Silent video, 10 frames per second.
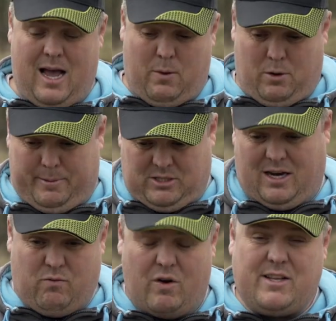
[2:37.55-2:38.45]
I want to be
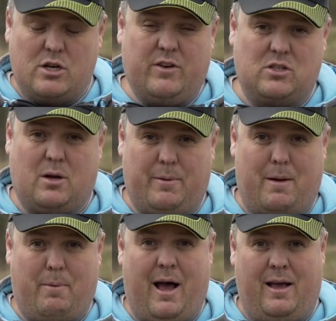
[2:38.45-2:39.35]
sat right over the top of
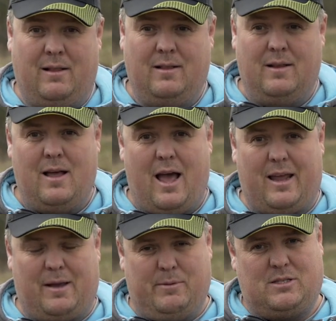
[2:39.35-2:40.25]
that pile
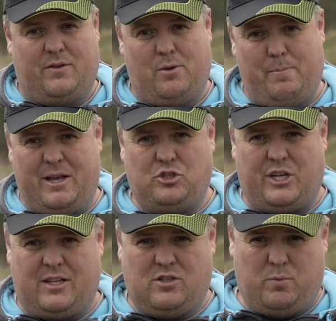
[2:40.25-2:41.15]
and give myself the best
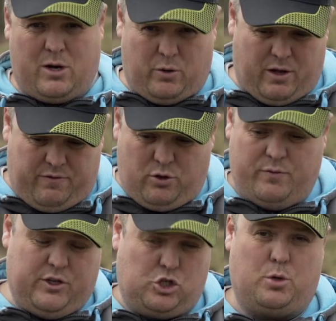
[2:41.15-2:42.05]
chance of, when only a few
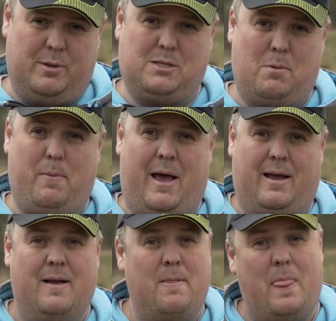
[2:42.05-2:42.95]
fish are coming into my
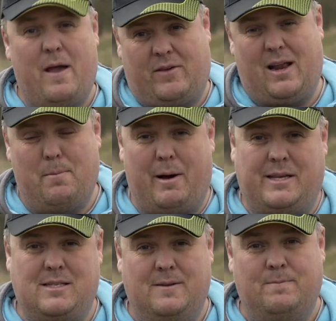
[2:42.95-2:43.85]
peg, of getting a
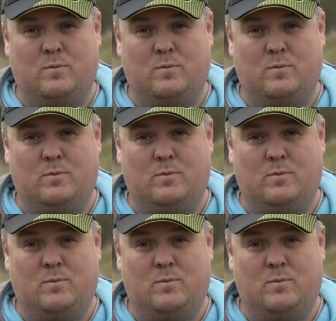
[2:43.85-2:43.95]
bite.